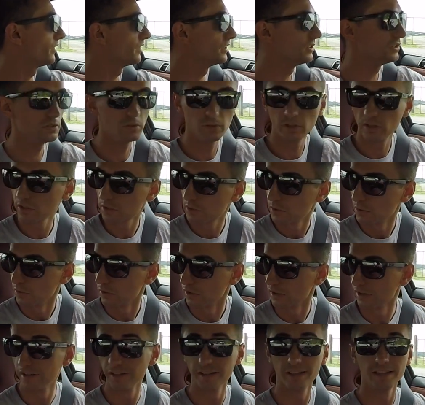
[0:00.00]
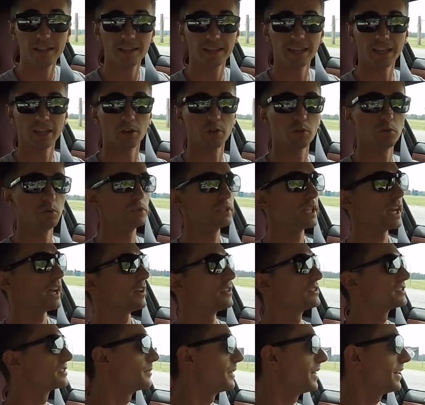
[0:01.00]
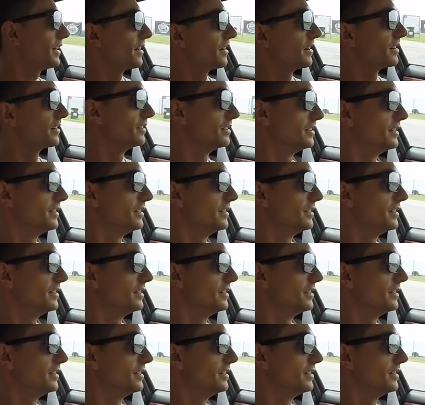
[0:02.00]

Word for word: the new intercooler can cool down some air.